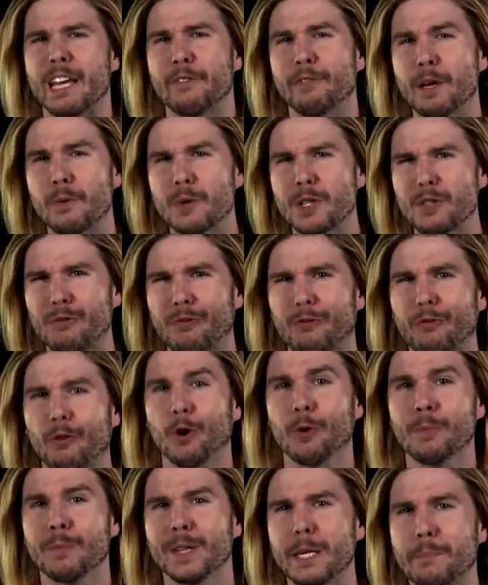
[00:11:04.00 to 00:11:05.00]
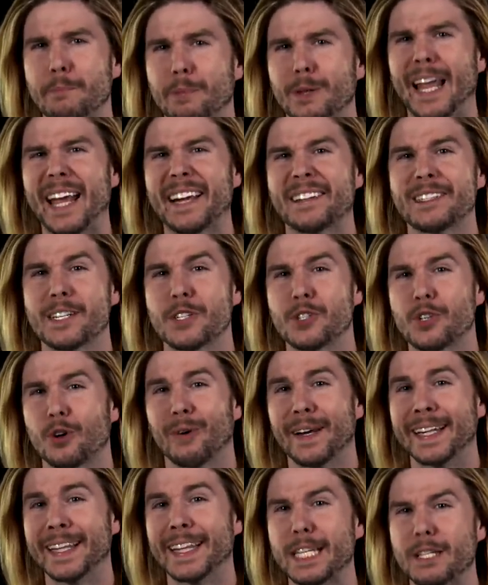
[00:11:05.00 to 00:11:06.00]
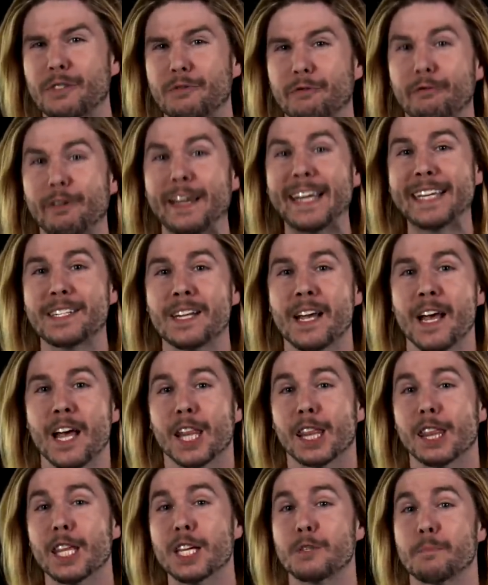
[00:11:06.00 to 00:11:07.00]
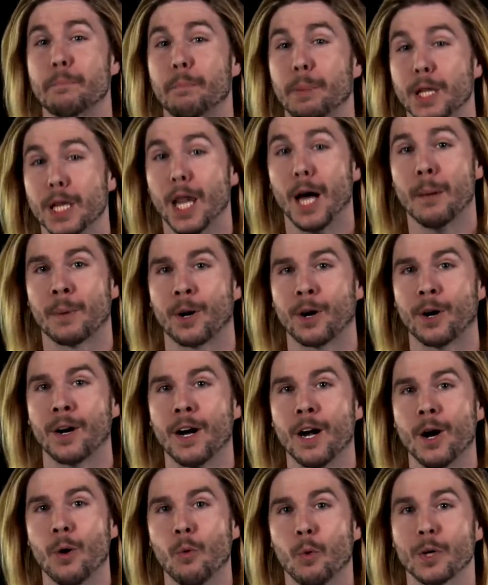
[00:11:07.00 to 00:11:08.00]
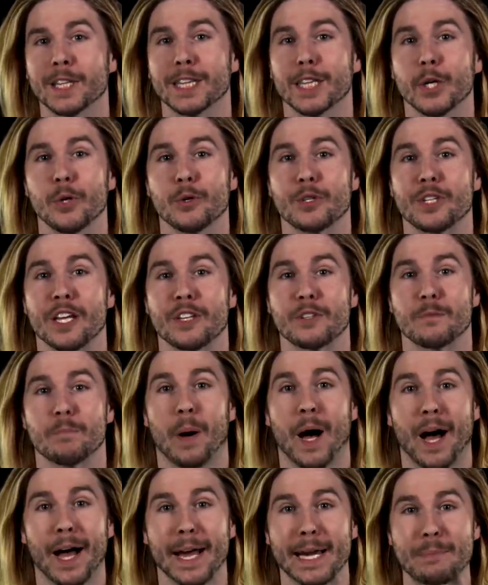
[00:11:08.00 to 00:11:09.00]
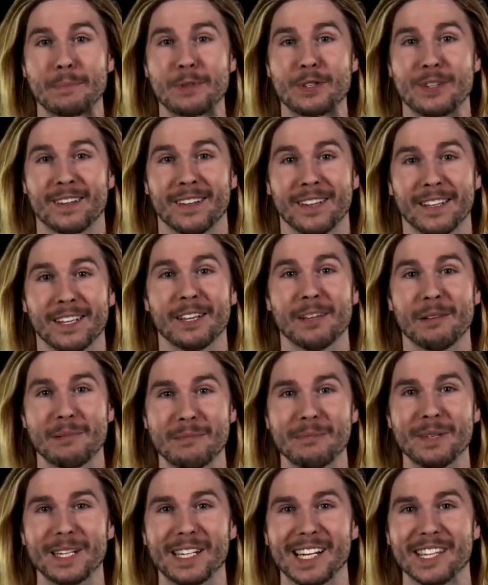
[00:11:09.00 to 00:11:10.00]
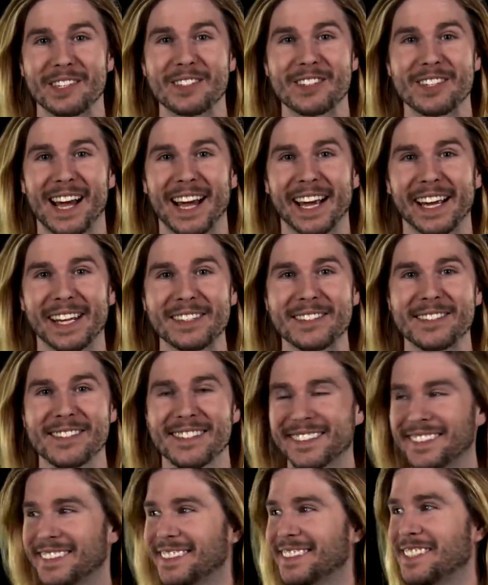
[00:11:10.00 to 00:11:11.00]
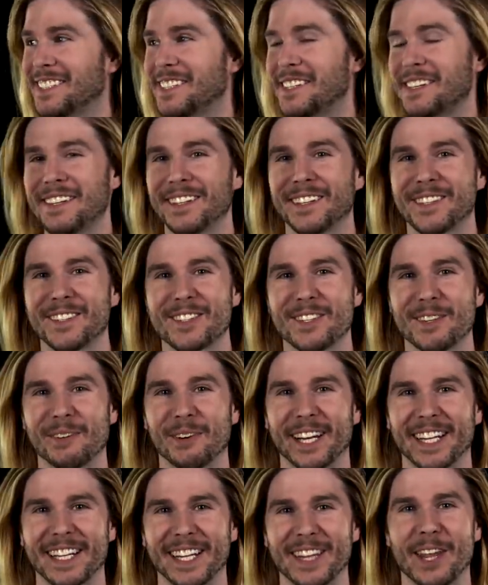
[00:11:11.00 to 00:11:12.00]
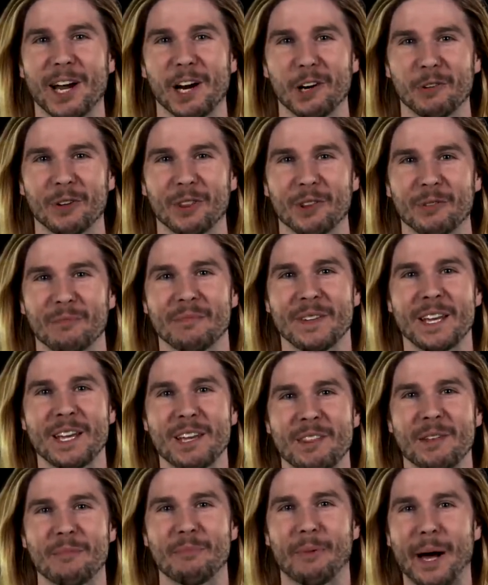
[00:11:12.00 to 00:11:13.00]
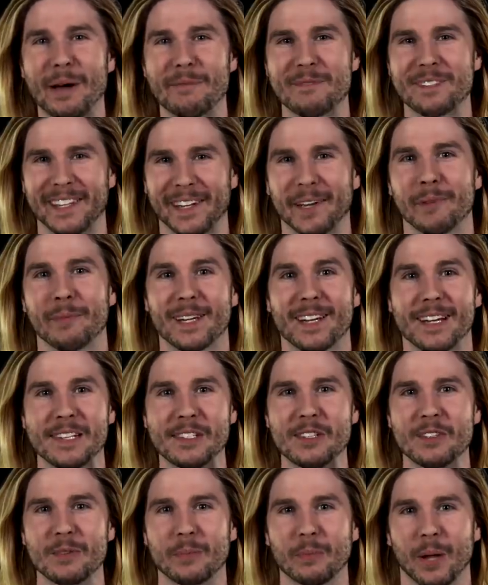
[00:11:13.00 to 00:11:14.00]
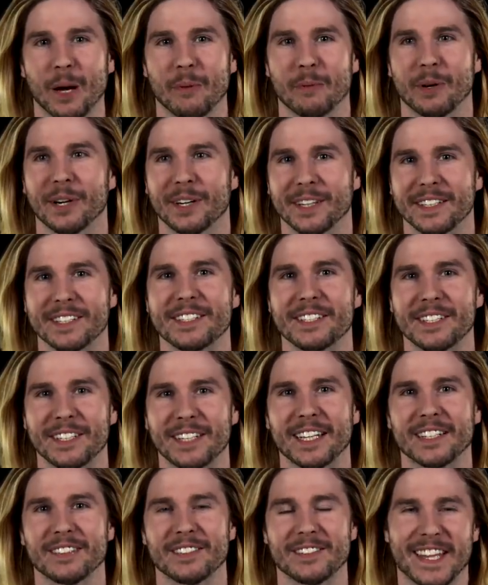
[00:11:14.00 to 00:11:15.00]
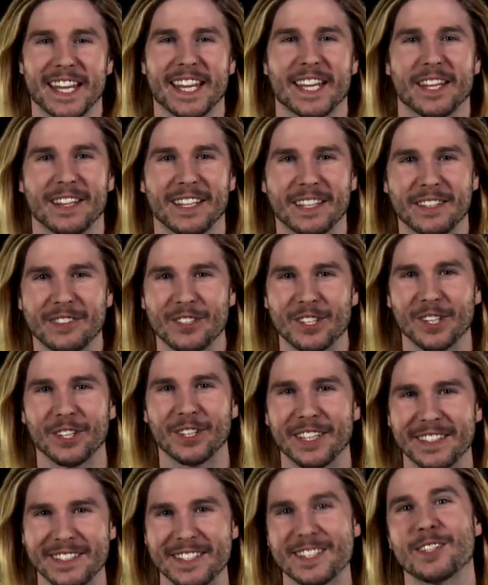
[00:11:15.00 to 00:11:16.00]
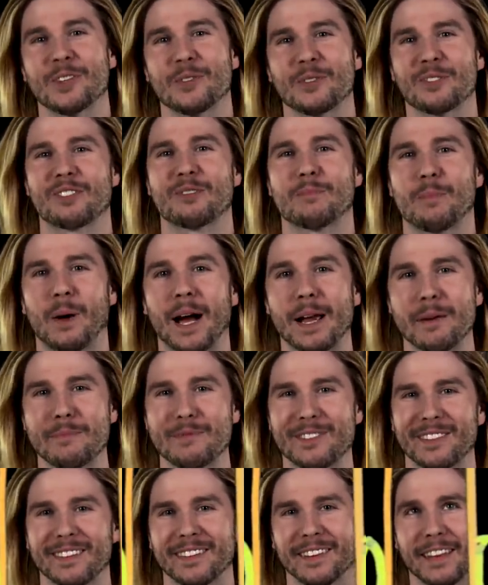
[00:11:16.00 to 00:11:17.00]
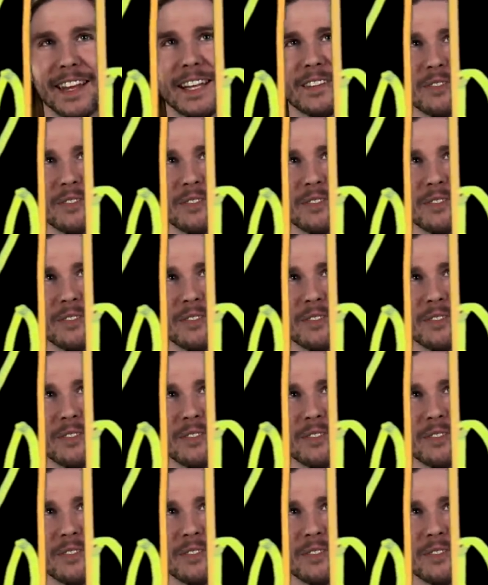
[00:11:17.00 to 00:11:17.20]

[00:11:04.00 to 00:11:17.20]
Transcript: if he was firmly planted during this feat, this plumber would lose his pipes. Because science. See what I did there with the, the pipes thing? Because he's a plumber and because he uses pipes and